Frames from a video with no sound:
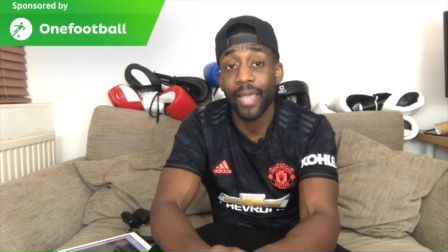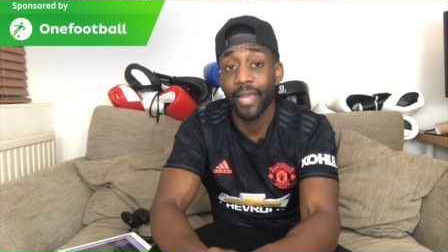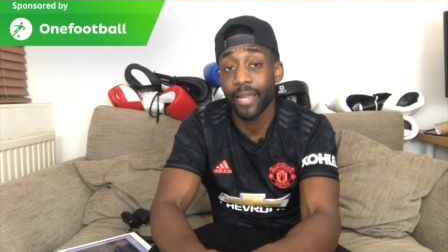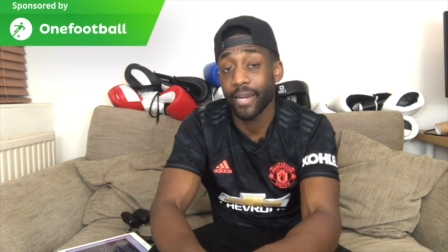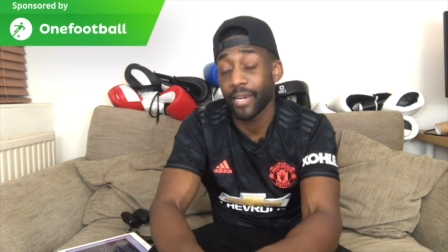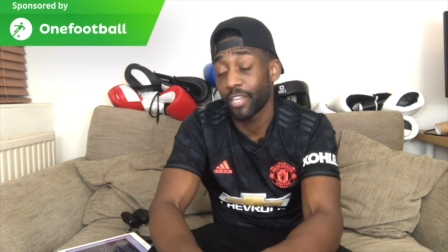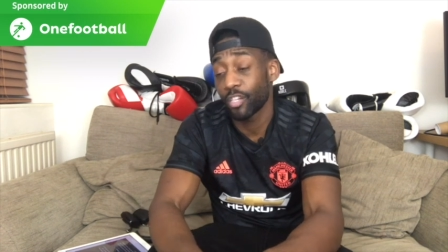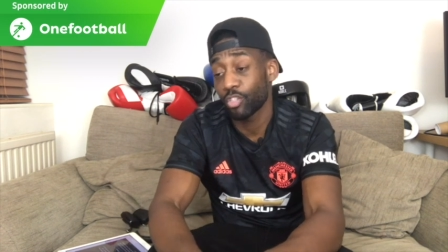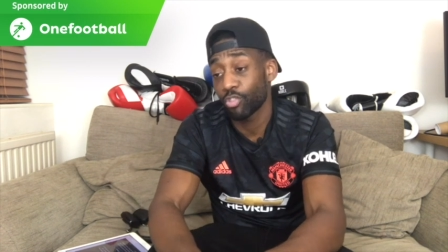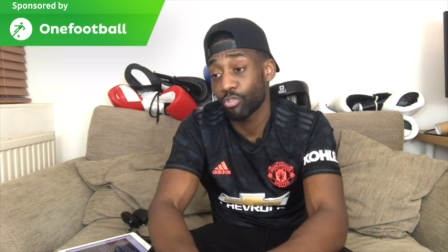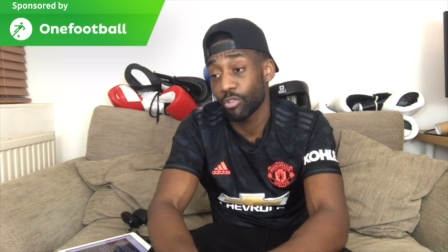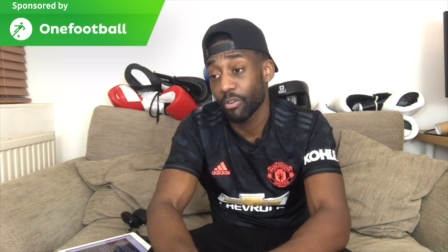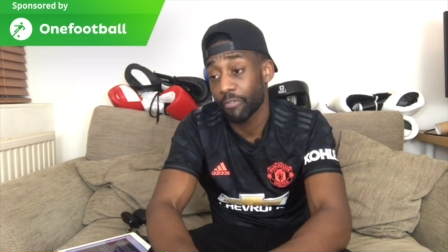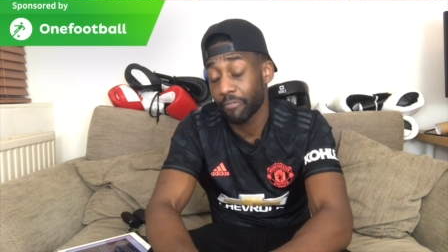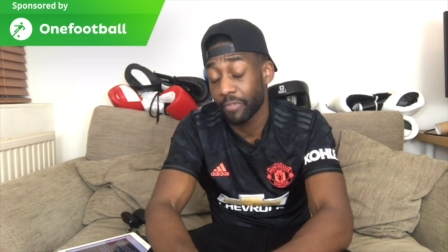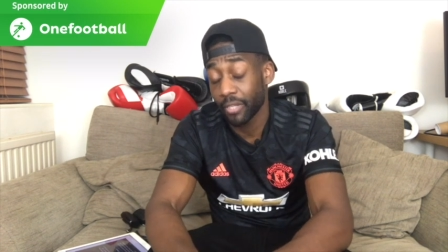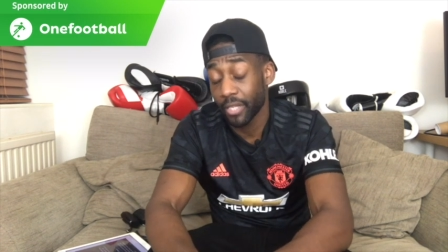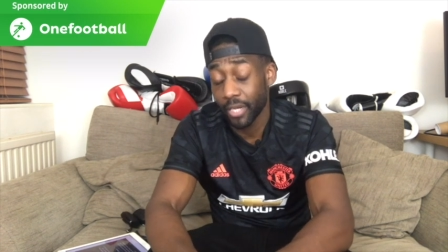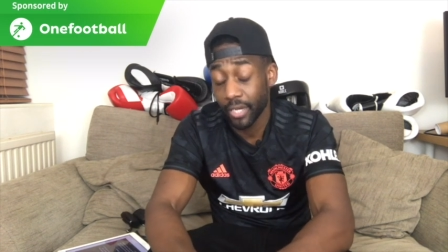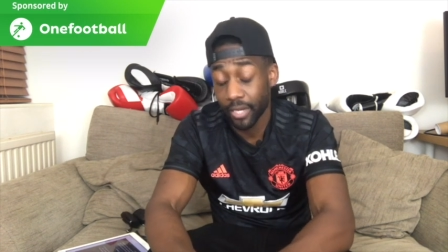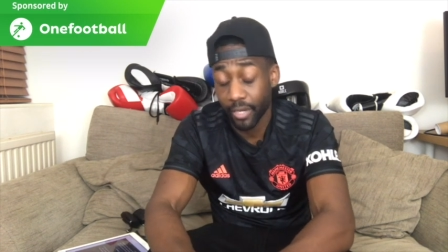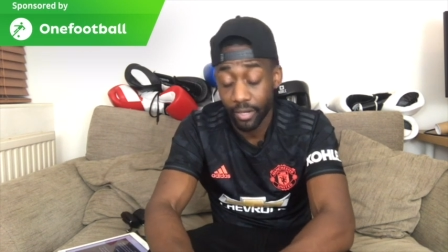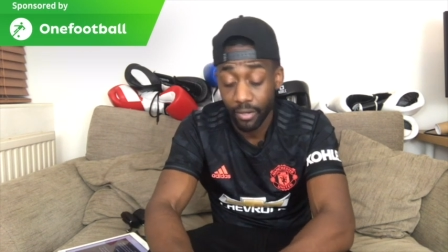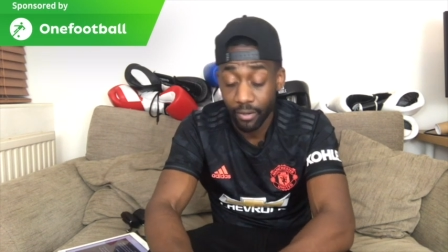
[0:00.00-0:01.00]
and then
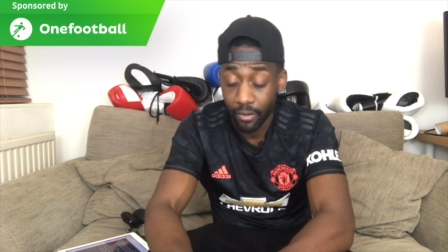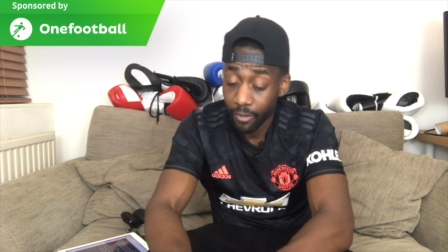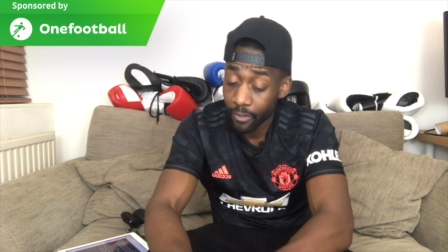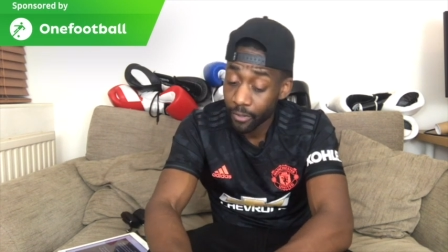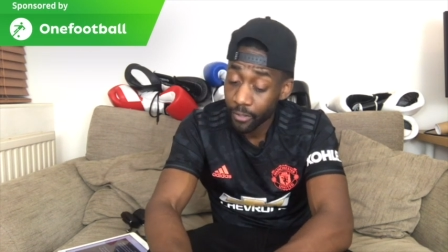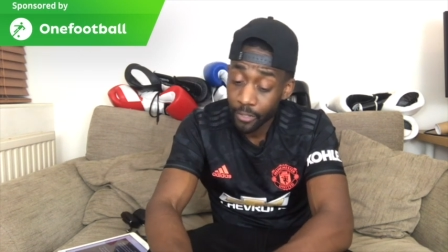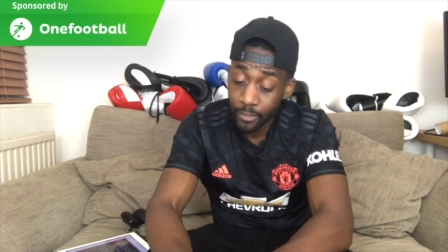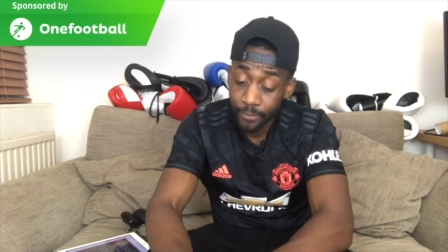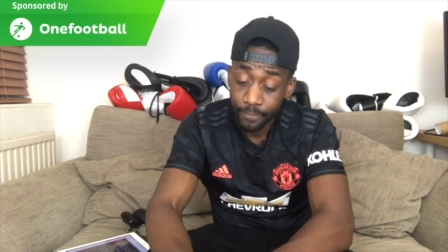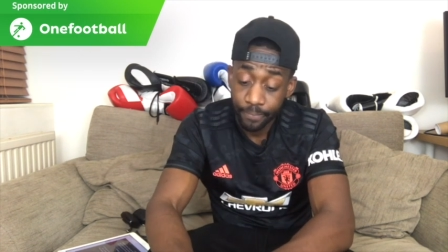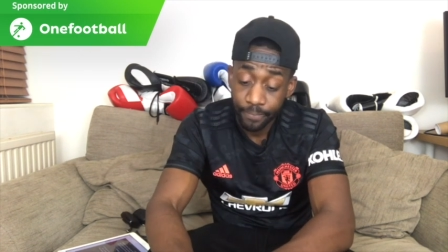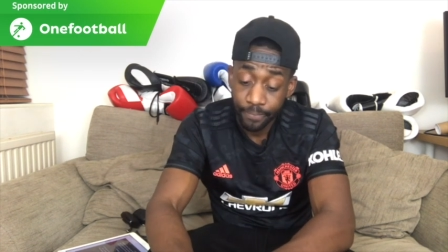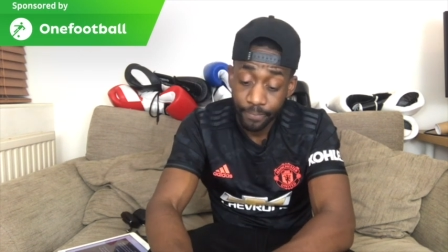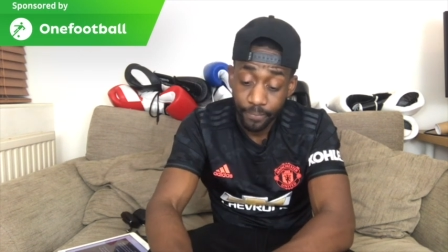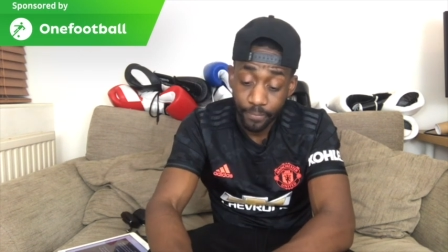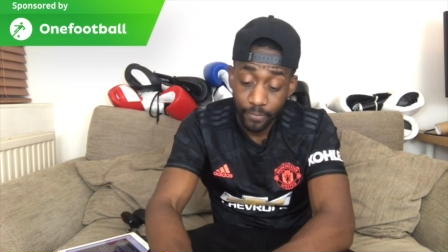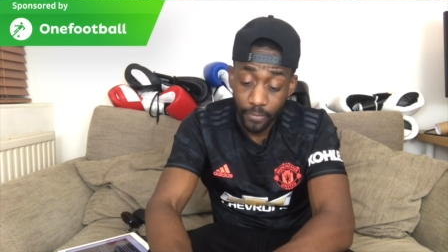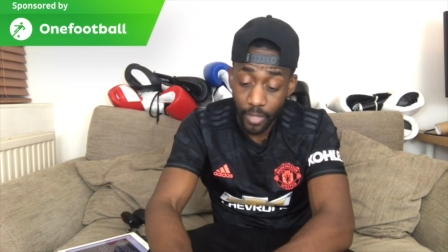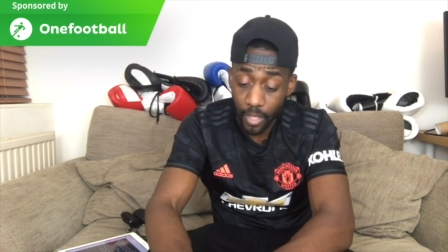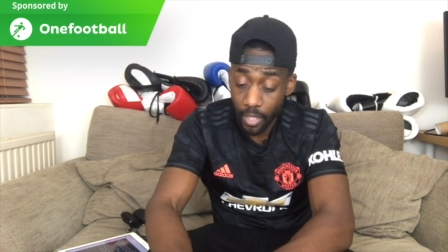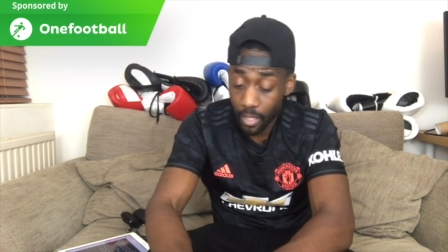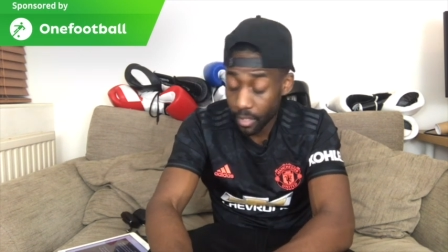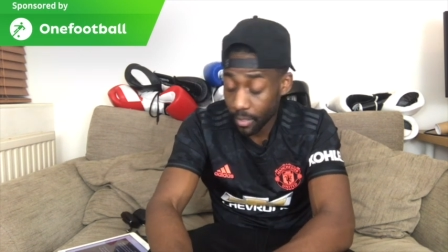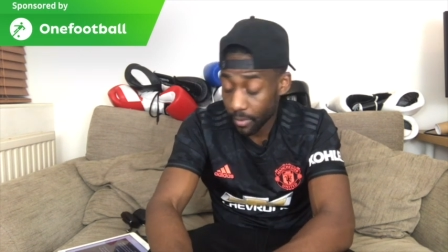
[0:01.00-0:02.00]
drifting in.
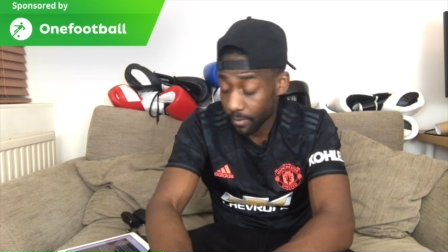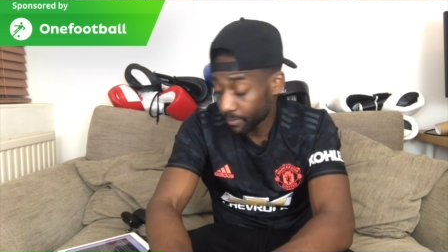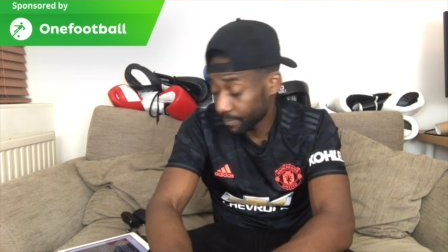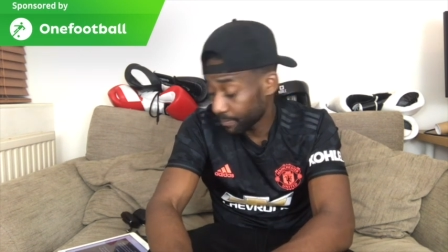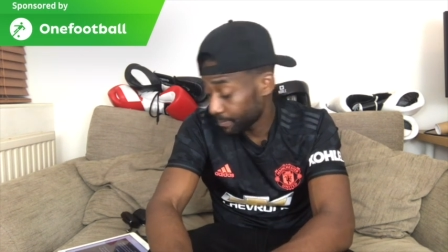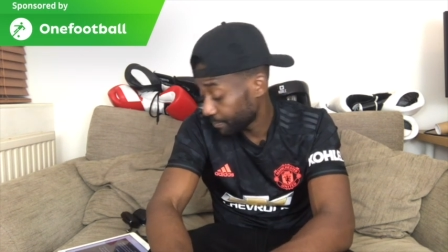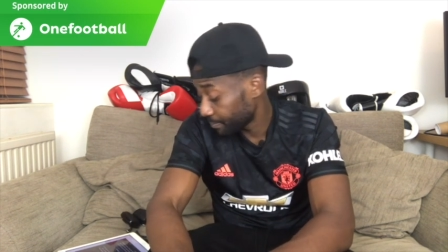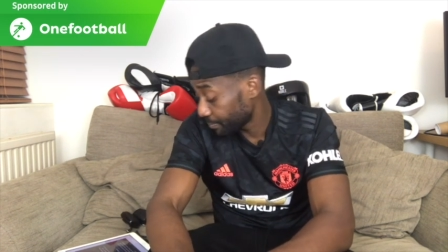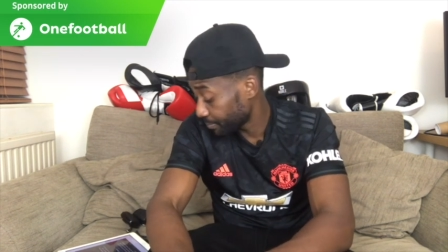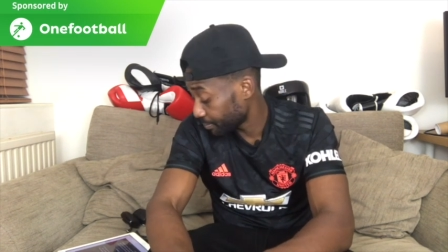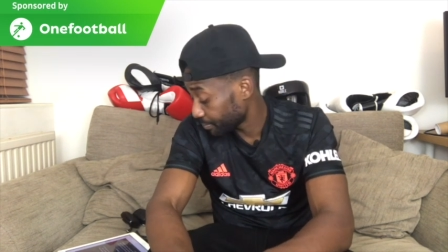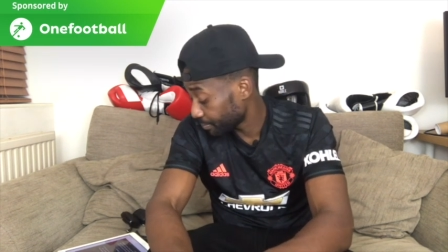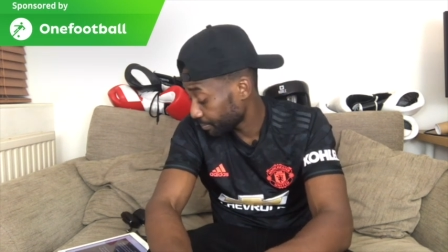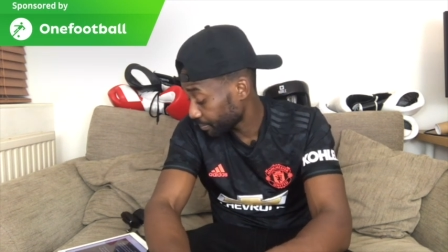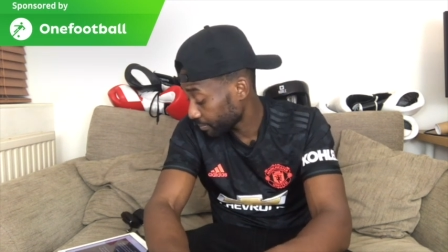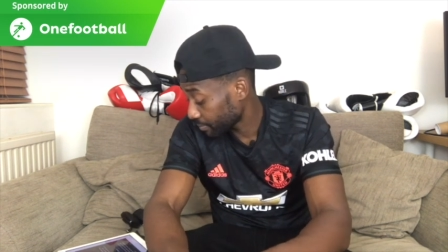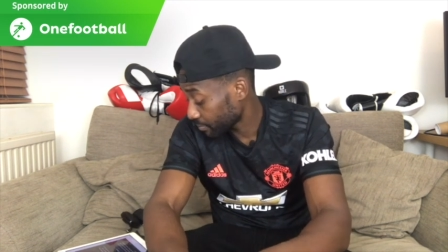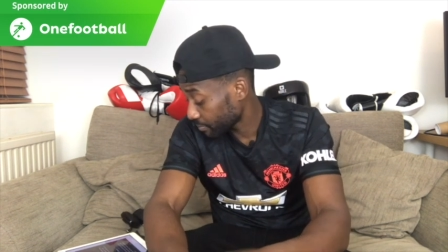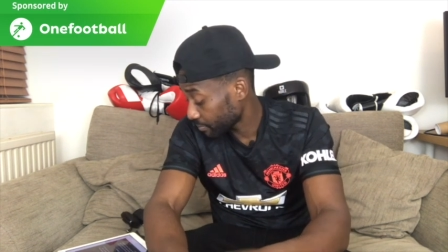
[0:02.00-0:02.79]
Um,